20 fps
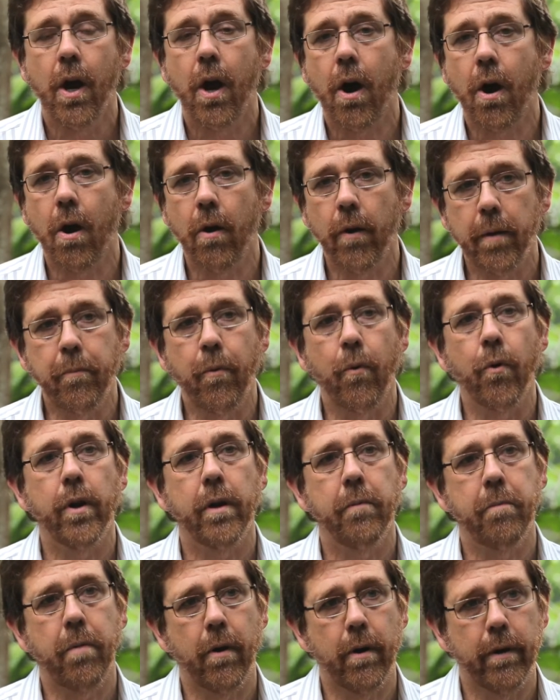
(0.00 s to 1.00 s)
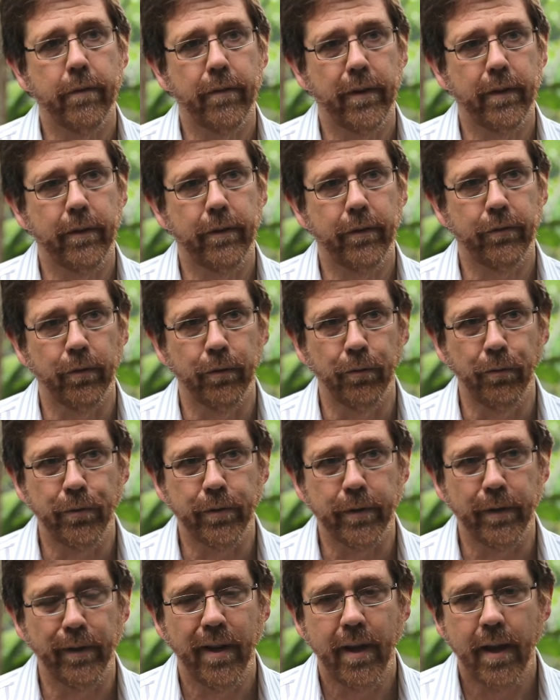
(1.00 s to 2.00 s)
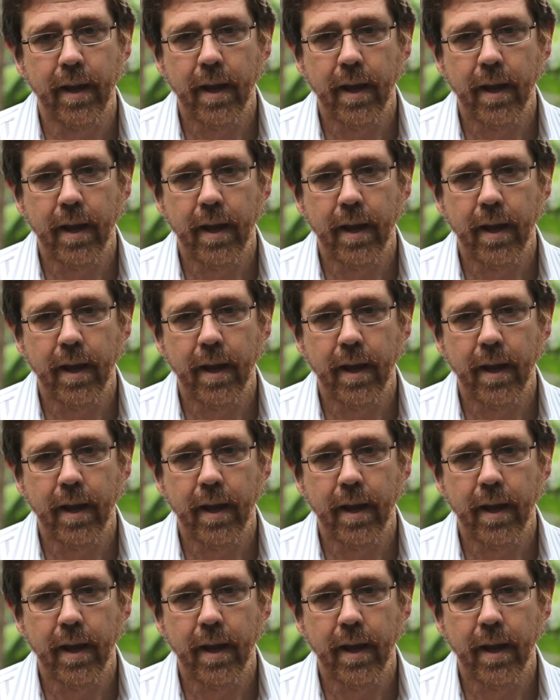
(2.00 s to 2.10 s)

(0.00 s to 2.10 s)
are an important part of the, the solution.